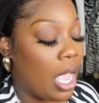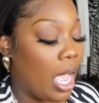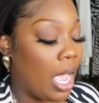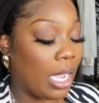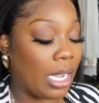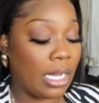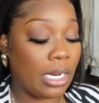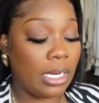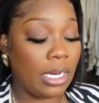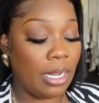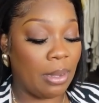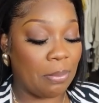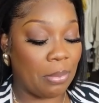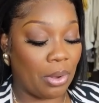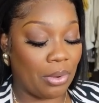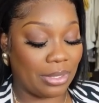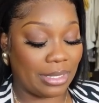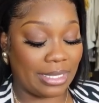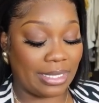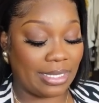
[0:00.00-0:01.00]
a clip
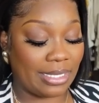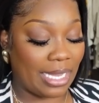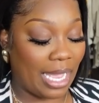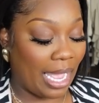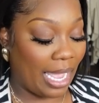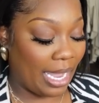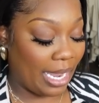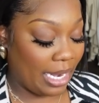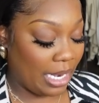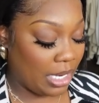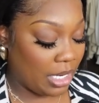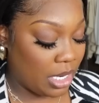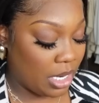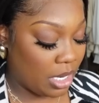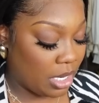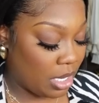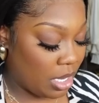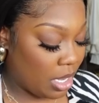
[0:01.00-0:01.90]
on the side.